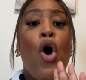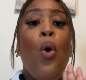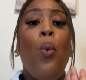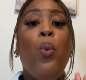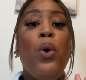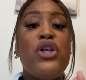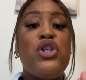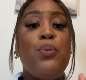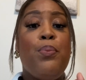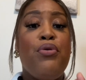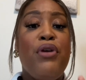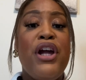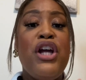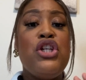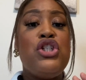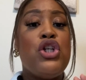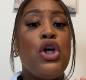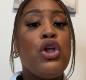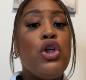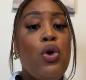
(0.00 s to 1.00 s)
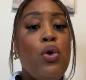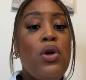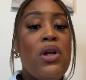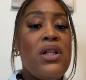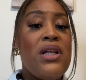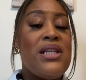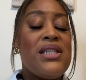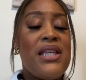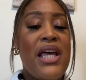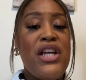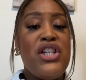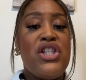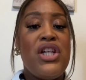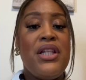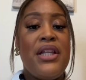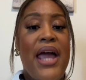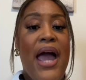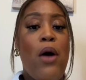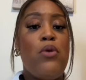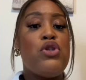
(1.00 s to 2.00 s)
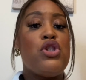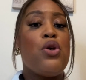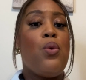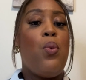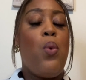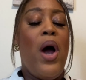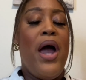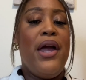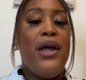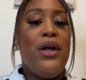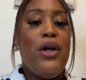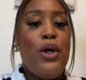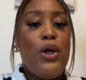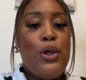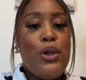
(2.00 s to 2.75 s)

which brings brings your utilization down to what?